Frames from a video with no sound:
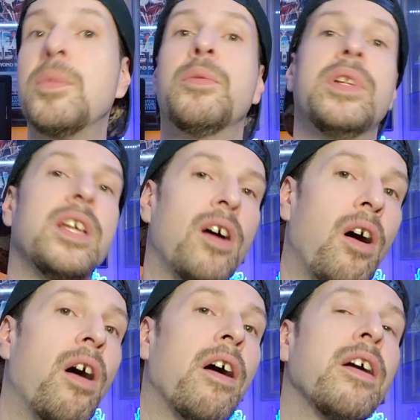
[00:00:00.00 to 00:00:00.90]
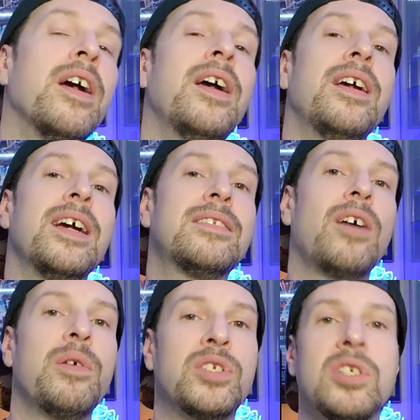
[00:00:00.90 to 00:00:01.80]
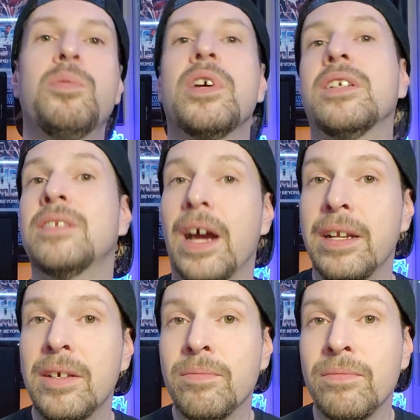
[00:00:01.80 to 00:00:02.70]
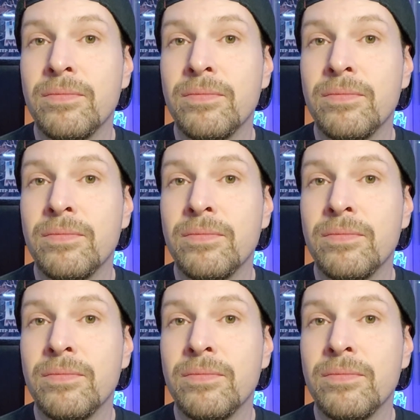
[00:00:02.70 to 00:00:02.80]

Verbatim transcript: but when they are, it's always super exciting.